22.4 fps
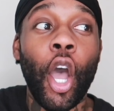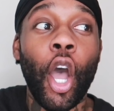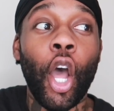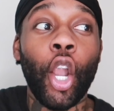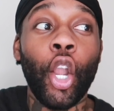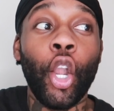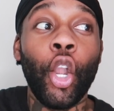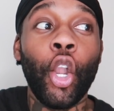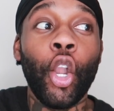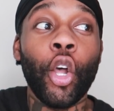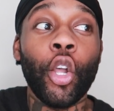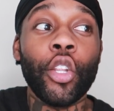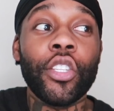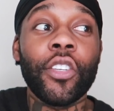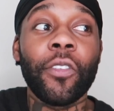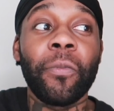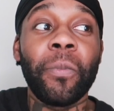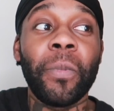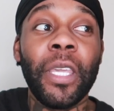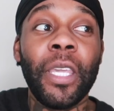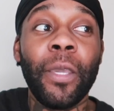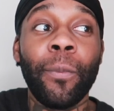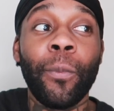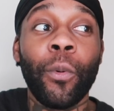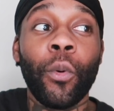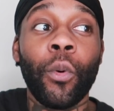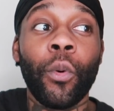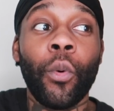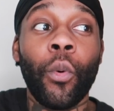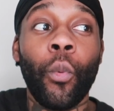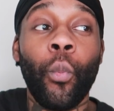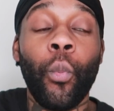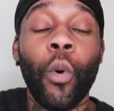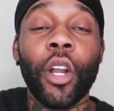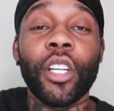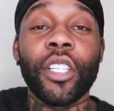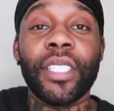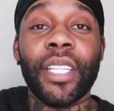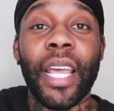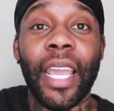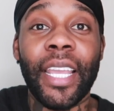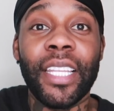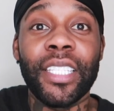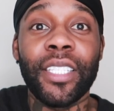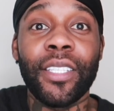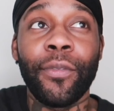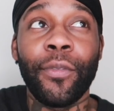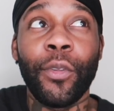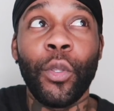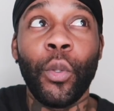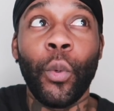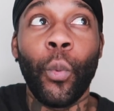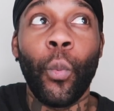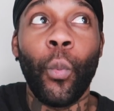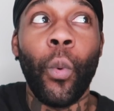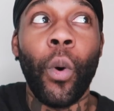a lot of people watch that interview,